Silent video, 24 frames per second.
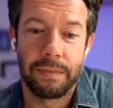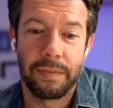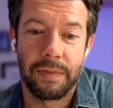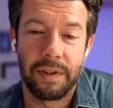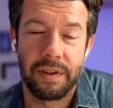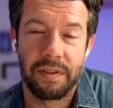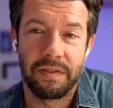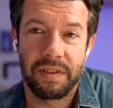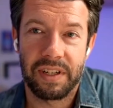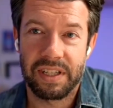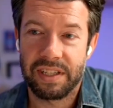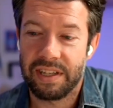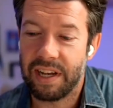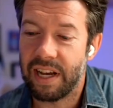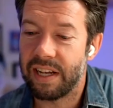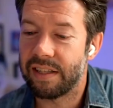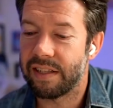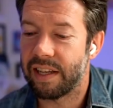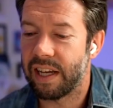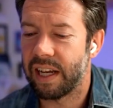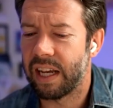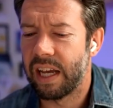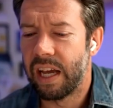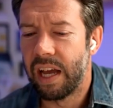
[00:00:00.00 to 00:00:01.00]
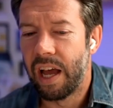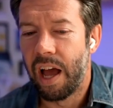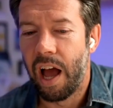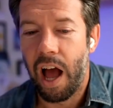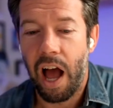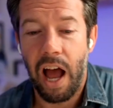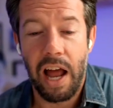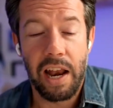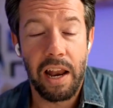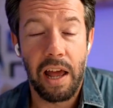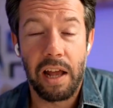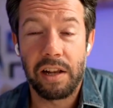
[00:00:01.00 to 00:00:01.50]
Fantastic.
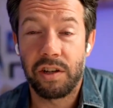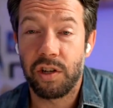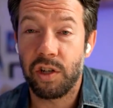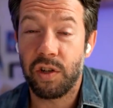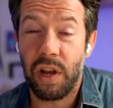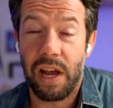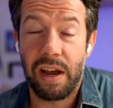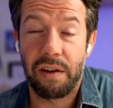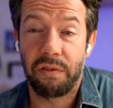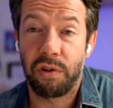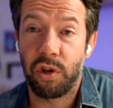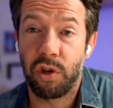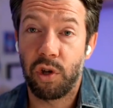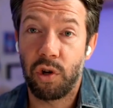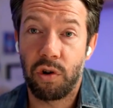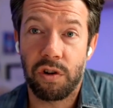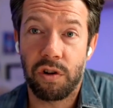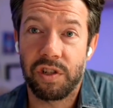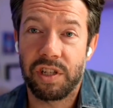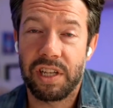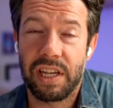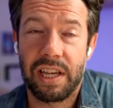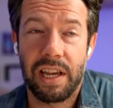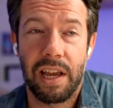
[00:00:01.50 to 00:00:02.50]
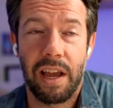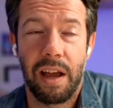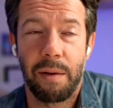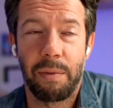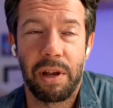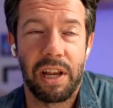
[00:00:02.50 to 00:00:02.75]
And just out of curiosity,